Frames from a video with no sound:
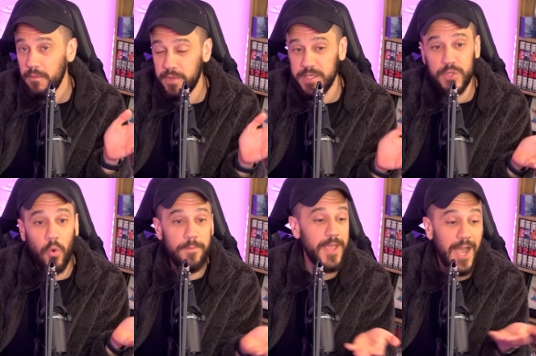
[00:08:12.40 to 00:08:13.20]
the
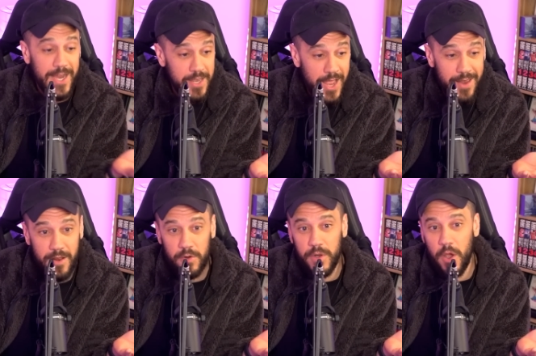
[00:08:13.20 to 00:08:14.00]
story behind that.
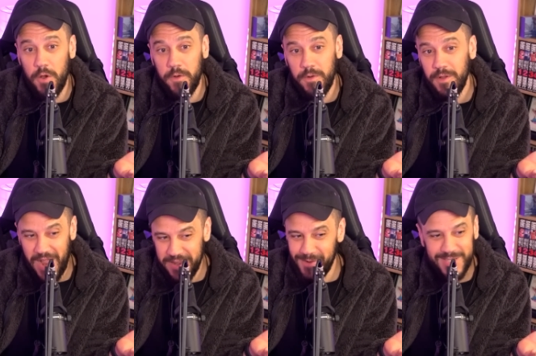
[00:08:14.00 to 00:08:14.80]
I don't know.
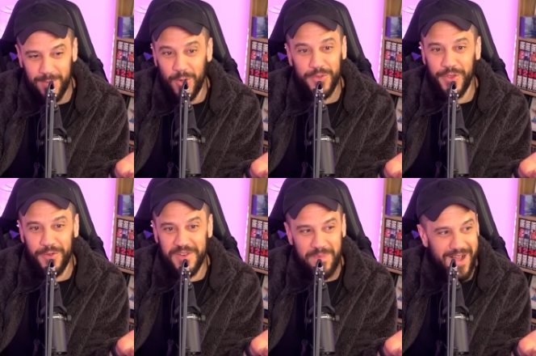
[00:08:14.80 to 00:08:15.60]
I know some old
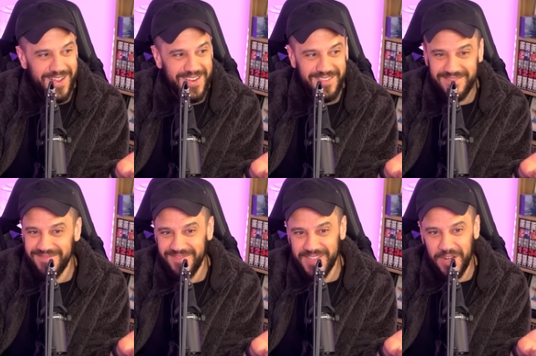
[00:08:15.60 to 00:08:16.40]
dude that probably
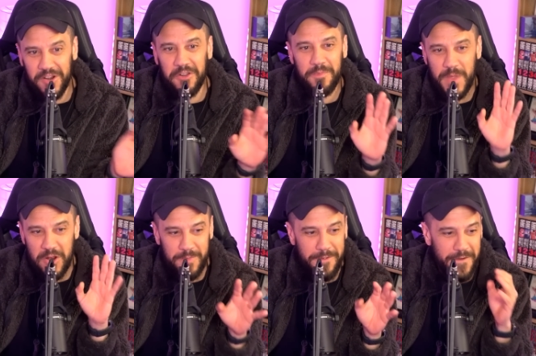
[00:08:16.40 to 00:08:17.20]
said, oh, it'll,
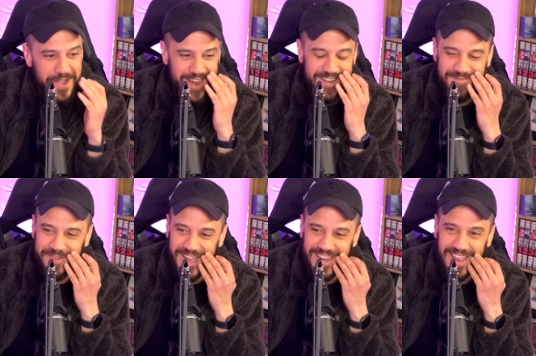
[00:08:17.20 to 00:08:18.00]
it'll be fine,"
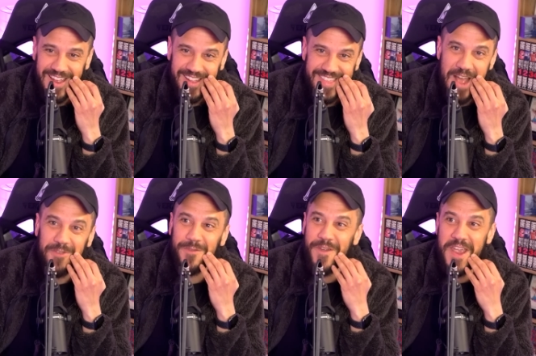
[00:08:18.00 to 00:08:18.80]
but that
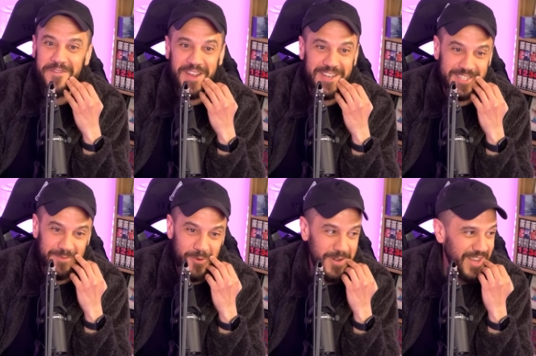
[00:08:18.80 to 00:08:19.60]
was very very
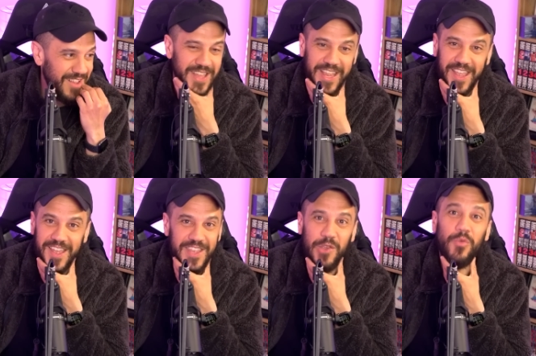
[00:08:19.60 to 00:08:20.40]
disappointing. Like
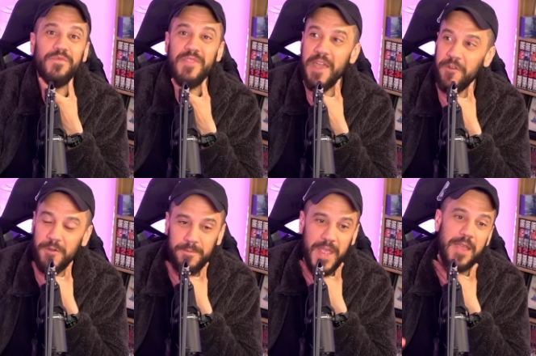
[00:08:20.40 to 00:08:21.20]
you'll
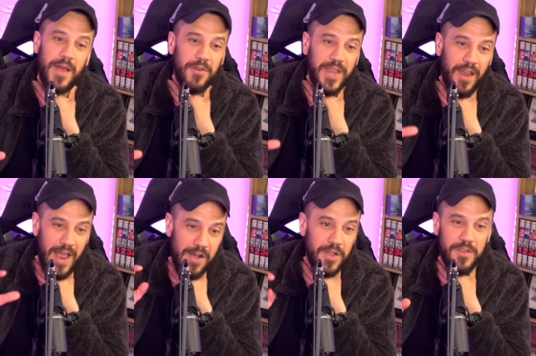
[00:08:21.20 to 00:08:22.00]
never be, I don't care
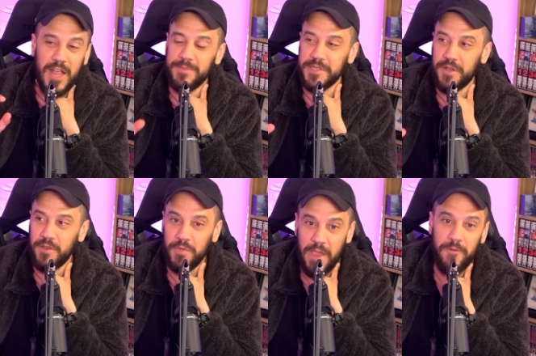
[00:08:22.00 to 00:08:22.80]
how good your commentators are,
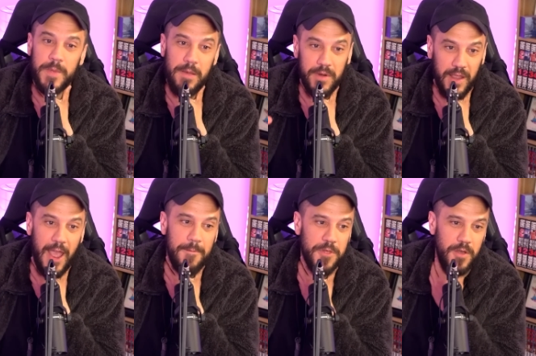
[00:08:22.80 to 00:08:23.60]
you'll never be able to
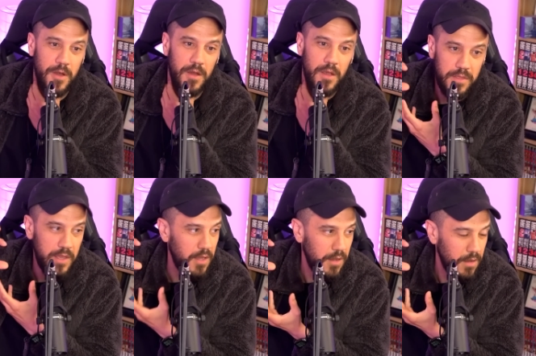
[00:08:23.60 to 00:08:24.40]
capture
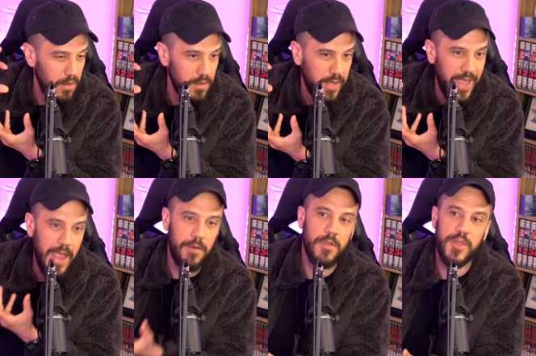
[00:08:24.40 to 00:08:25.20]
the like
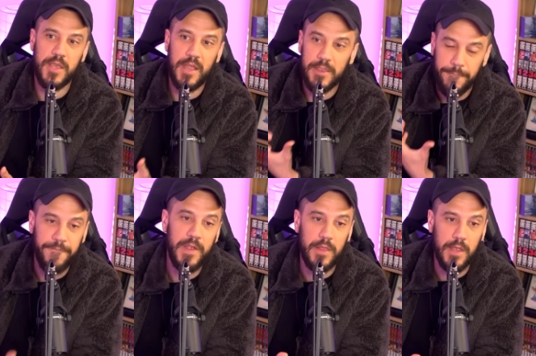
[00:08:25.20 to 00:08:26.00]
energy and the
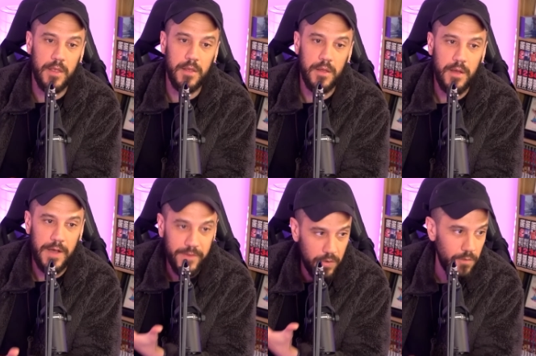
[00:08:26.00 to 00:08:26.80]
feeling
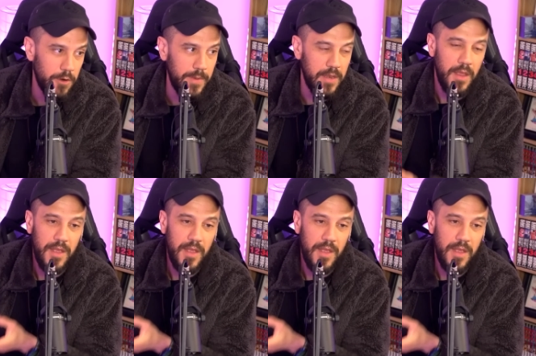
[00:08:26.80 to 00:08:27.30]
of a tournament